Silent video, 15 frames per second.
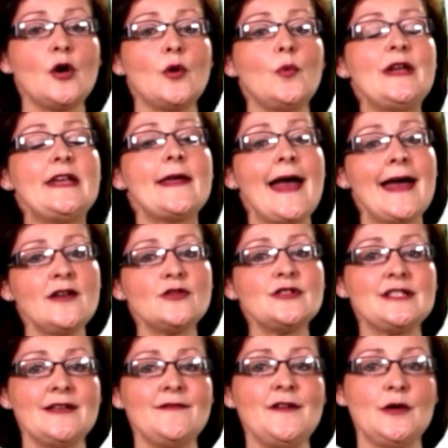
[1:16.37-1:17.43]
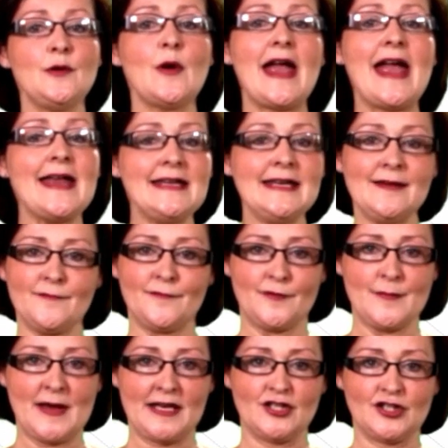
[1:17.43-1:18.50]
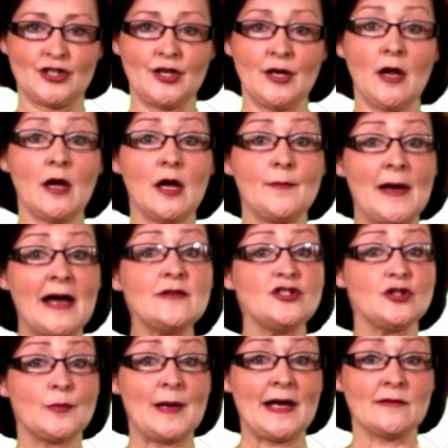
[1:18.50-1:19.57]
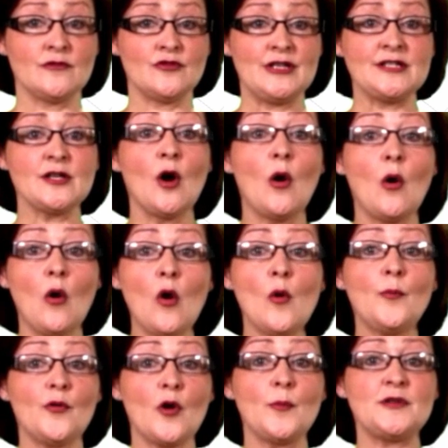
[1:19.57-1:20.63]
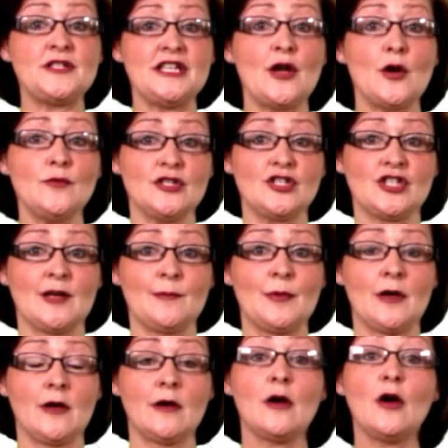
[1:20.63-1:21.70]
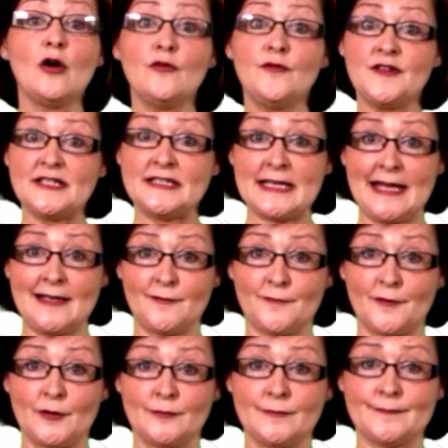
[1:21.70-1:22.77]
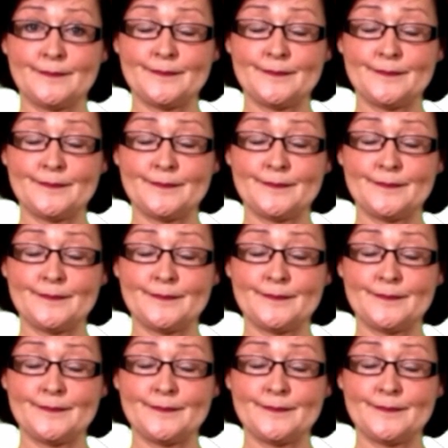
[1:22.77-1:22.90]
We cannot give you any information about your boundaries or property ownership over the telephone.